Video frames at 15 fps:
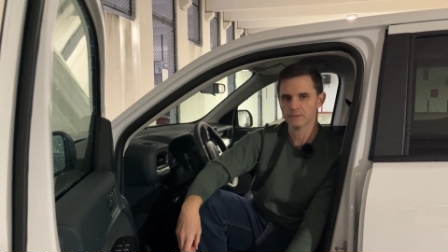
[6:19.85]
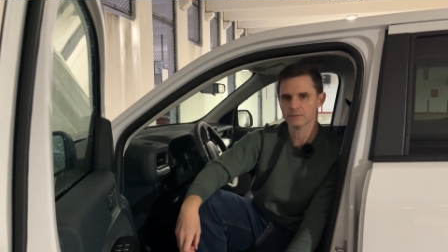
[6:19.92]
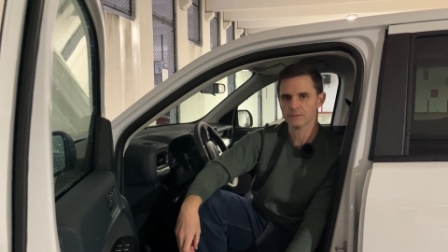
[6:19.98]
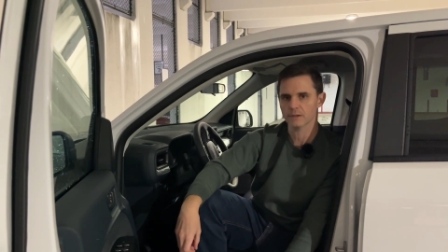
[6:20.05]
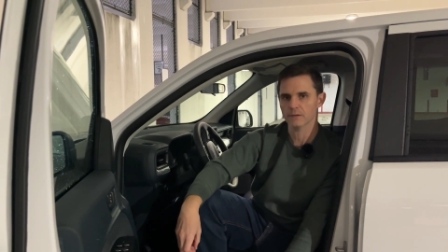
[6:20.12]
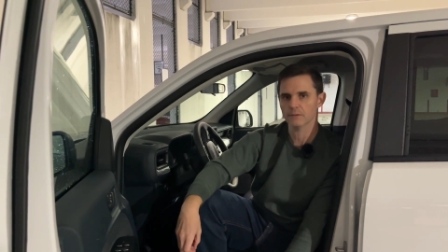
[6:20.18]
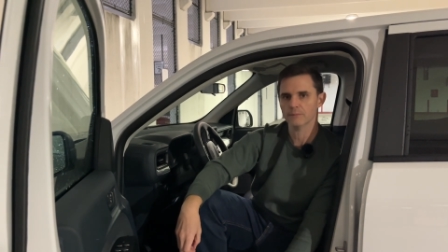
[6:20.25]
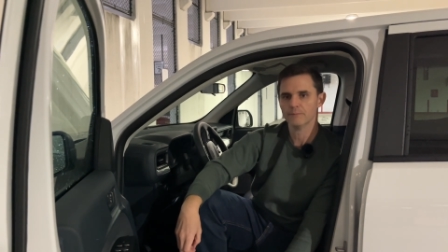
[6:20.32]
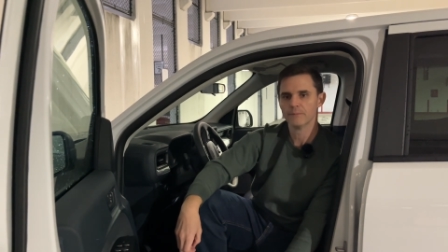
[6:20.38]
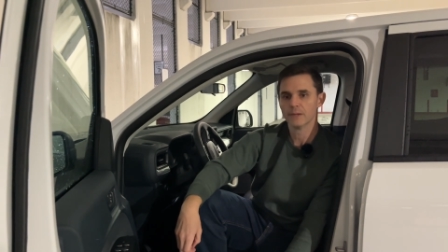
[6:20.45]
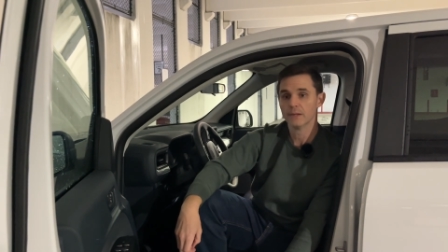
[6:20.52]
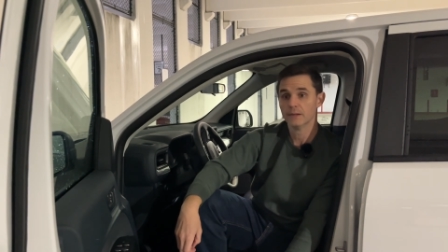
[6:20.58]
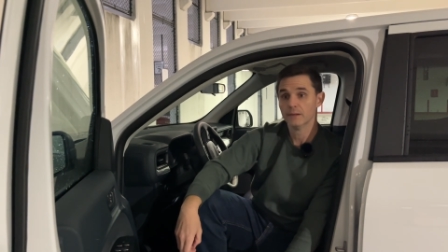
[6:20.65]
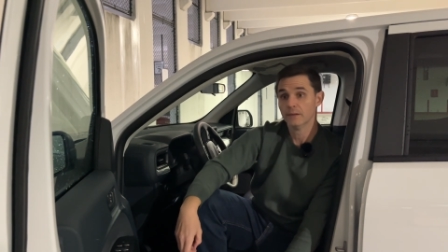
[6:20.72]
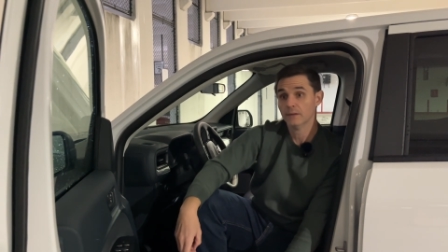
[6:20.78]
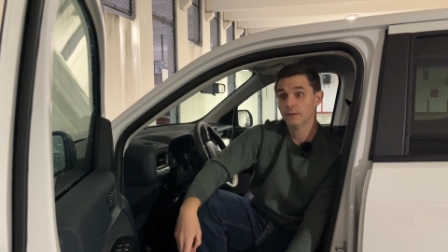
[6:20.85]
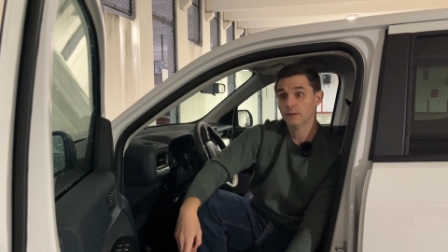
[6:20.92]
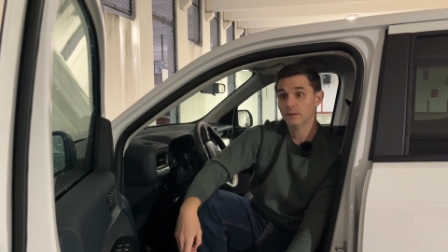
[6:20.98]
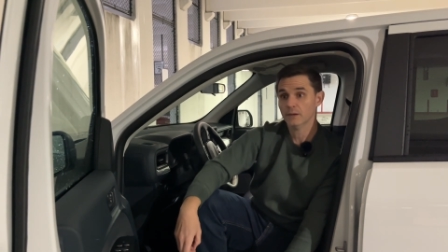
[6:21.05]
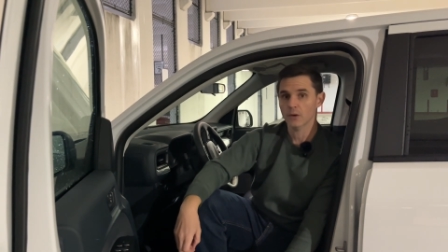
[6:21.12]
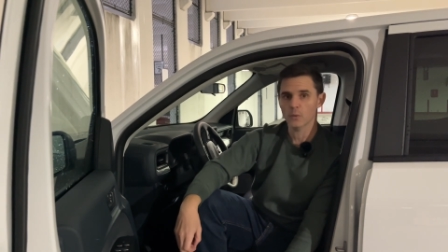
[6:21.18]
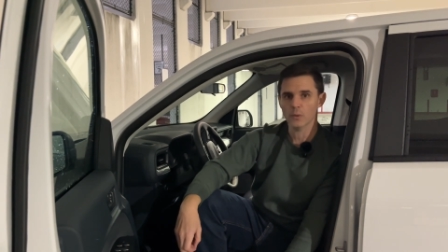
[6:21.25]
So,
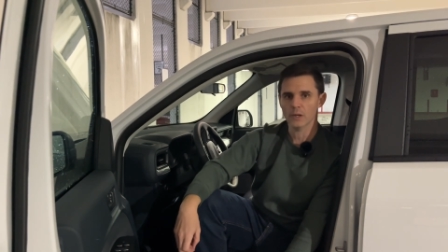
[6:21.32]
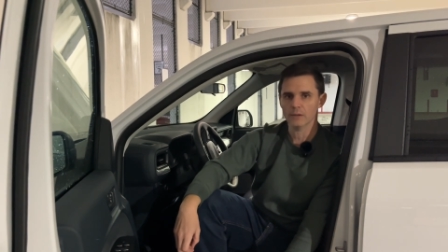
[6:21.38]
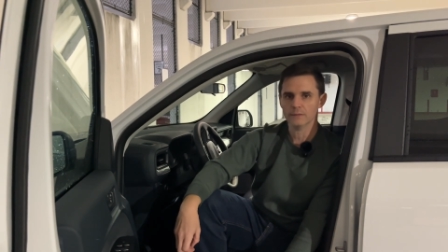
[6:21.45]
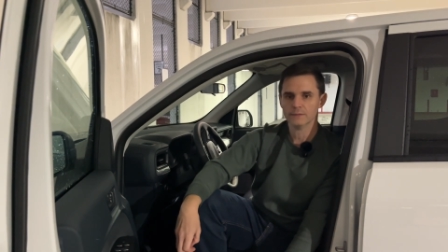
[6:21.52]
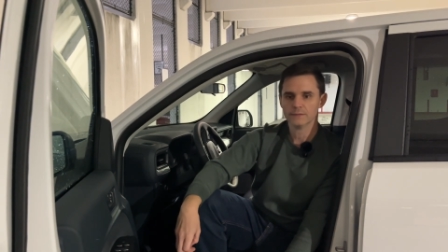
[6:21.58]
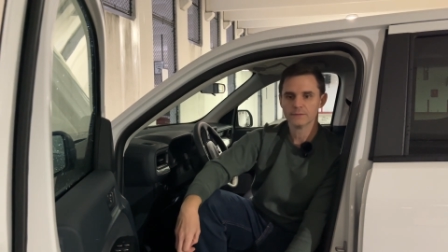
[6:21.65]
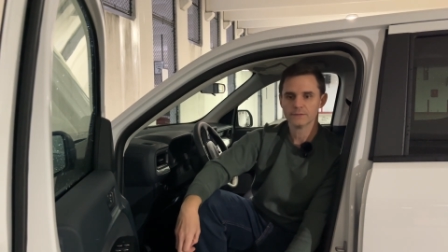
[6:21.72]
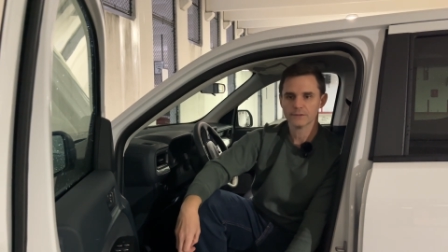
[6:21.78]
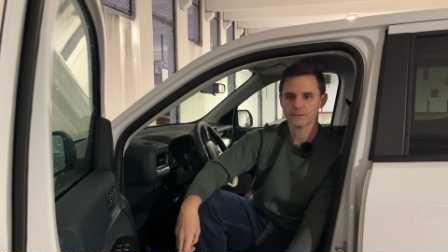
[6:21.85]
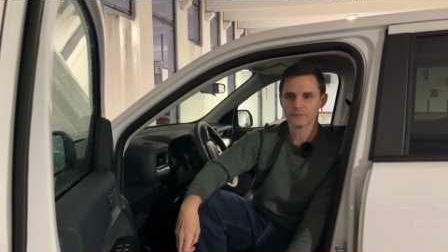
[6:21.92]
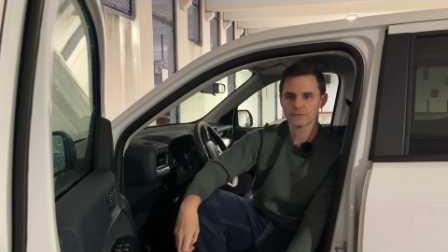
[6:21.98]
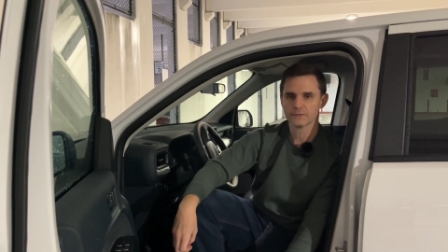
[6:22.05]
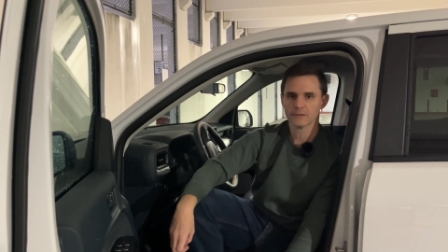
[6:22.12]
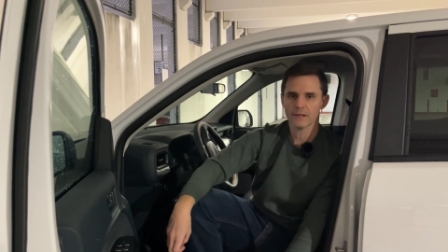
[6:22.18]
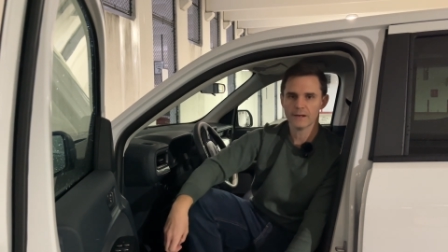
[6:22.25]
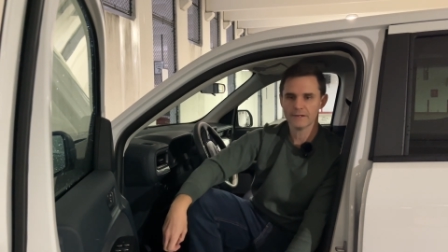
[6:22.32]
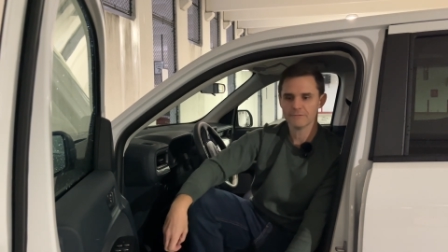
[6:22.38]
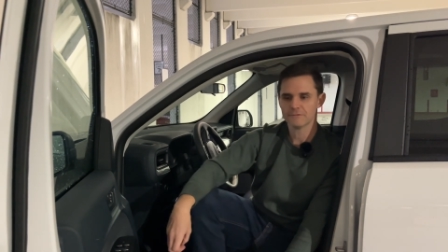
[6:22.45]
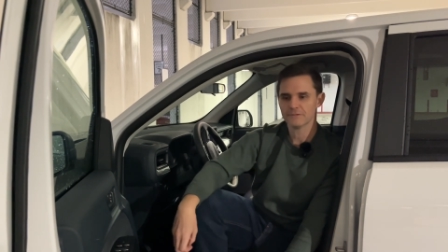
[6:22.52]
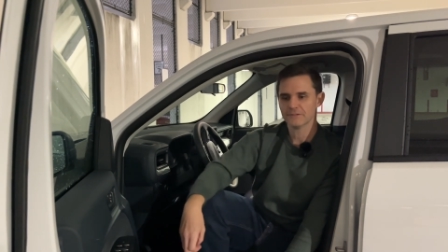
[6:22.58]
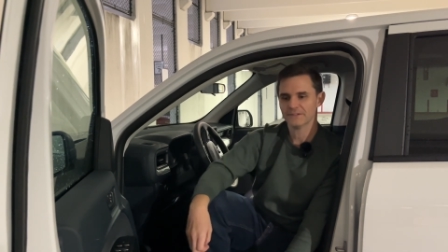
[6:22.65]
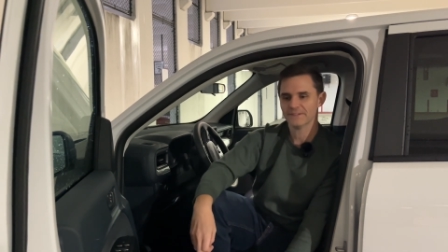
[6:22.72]
oh well, such is
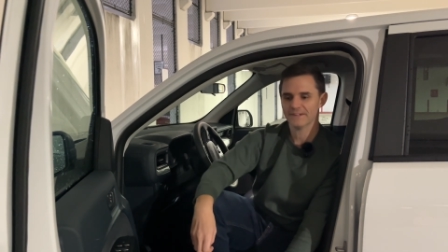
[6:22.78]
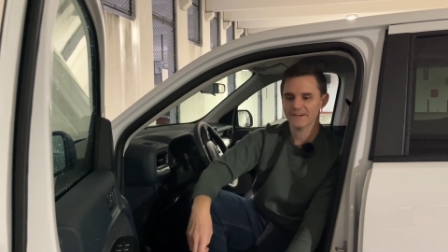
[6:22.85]
life.